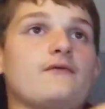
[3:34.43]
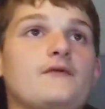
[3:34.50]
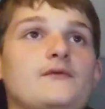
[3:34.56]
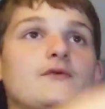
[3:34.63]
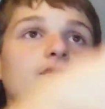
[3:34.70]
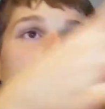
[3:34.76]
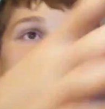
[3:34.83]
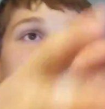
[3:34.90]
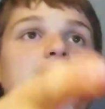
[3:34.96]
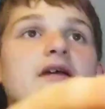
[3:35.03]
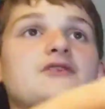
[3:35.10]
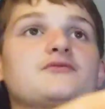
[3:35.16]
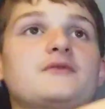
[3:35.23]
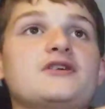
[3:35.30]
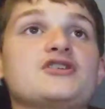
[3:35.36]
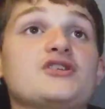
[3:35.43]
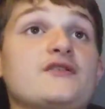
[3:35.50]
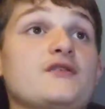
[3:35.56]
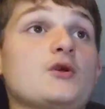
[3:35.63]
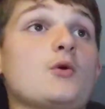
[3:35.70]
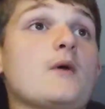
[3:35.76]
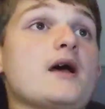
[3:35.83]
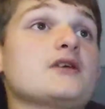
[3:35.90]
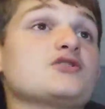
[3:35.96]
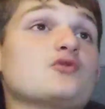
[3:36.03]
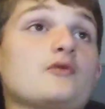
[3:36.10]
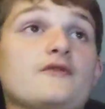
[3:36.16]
through the Great Lakes region of the U.S.